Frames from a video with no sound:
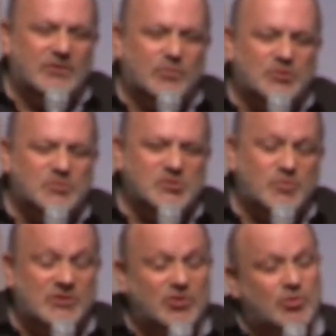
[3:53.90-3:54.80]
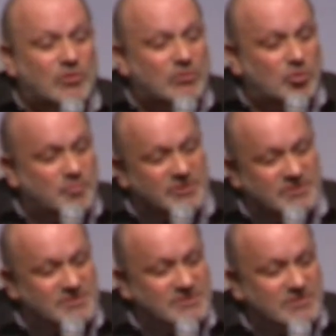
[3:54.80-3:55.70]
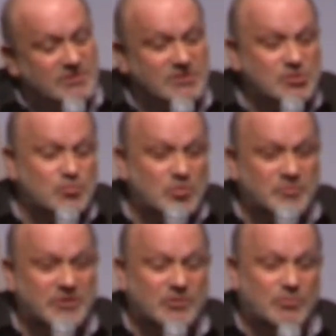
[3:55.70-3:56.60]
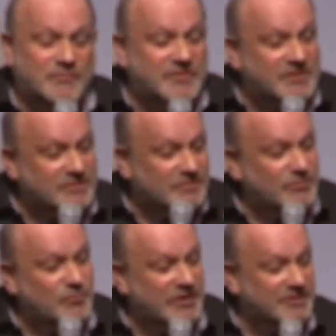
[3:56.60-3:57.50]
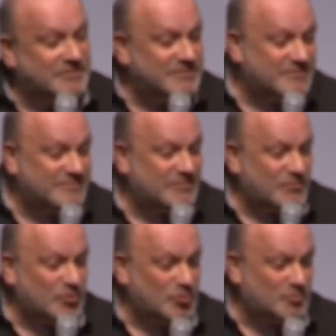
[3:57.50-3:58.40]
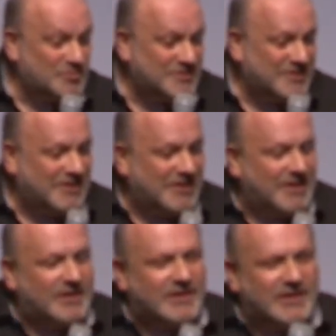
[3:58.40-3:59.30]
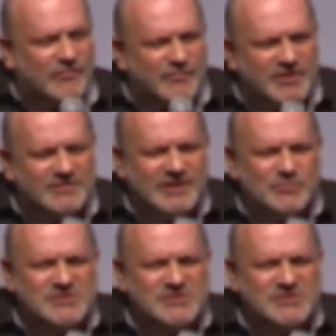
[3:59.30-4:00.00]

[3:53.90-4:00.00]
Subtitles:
which was when the door opens, there's this woman with a red robe. And I felt that was